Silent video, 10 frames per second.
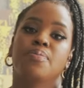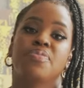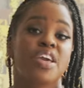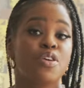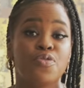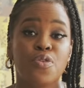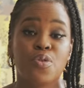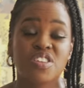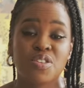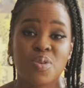Thank you for
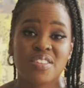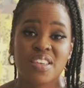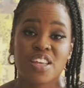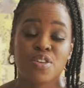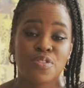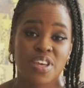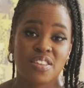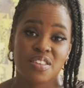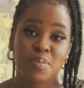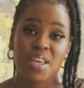watching once again. Don't forget
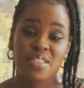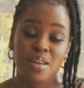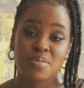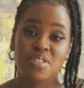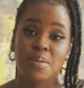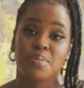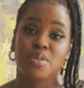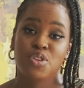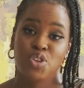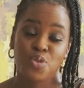to give me a thumbs up.
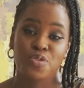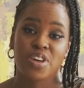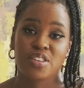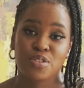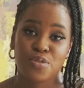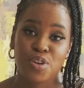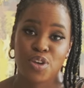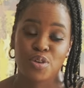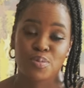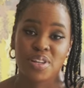Don't forget to follow
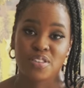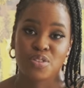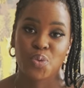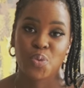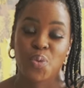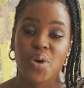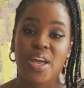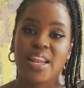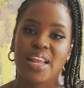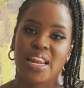your bliss soul,
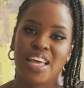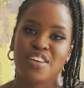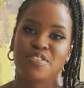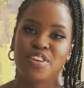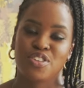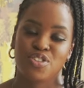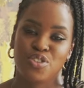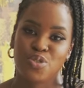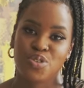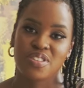and life is
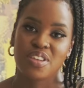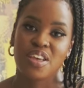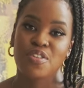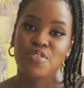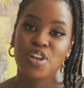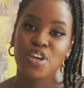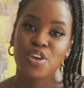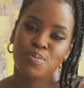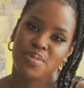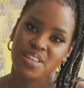short. Follow
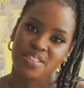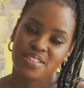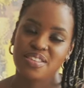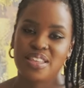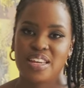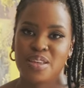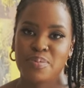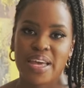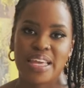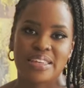your bliss, na
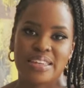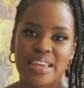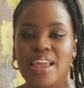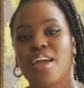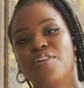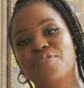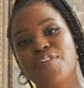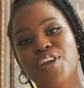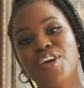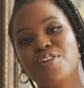nipa yedin.
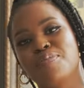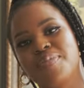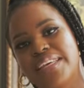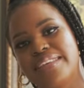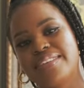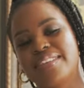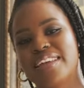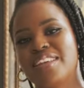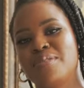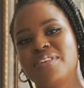Follow your bliss, na
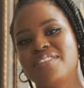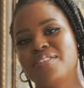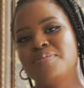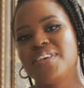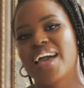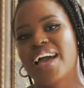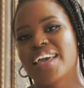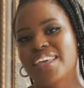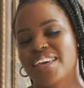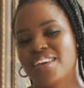di
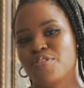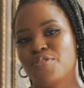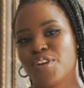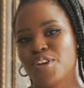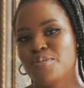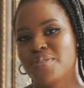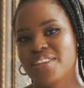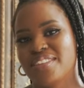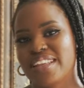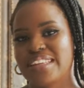ebisibiaye. And follow your
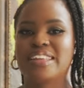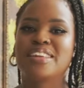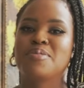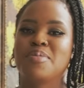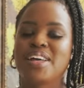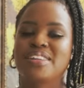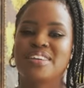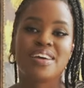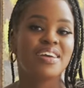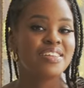bliss, na dene
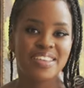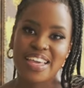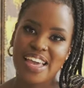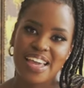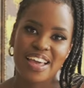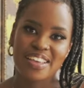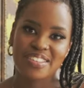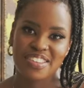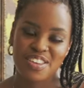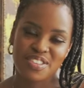mada. Take care, guys.
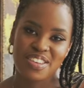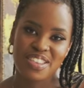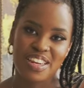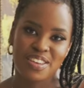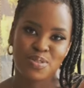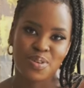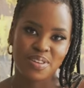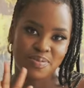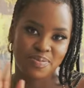I'll see you in the next one.